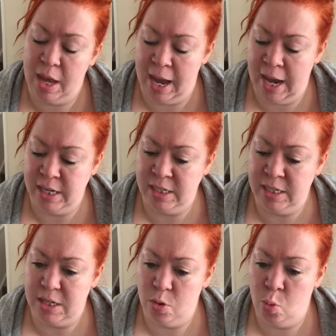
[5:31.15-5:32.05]

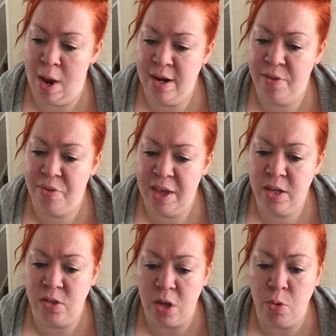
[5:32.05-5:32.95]
And when
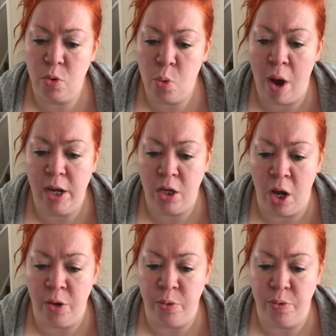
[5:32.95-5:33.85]
things don't quite
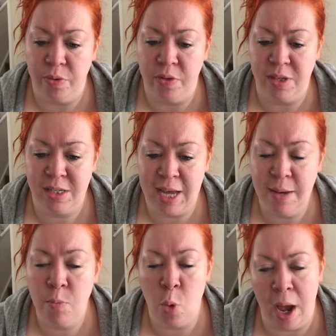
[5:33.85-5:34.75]
go the
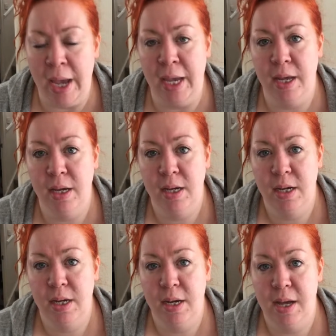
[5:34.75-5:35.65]
same way
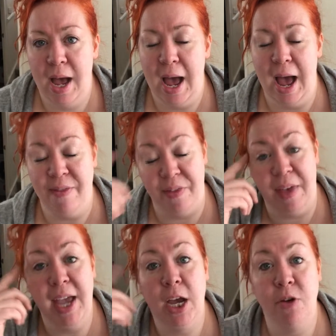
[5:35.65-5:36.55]
that
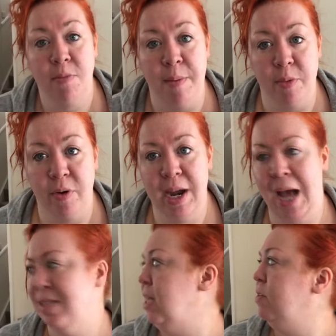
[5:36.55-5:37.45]
they can remember it,
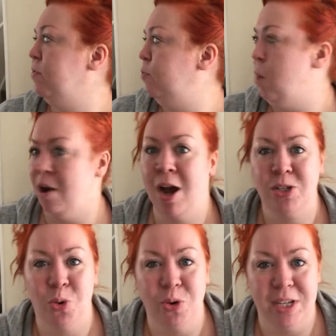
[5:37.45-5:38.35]
as in when I
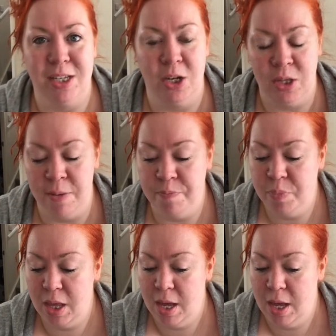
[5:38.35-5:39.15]
taught it to them,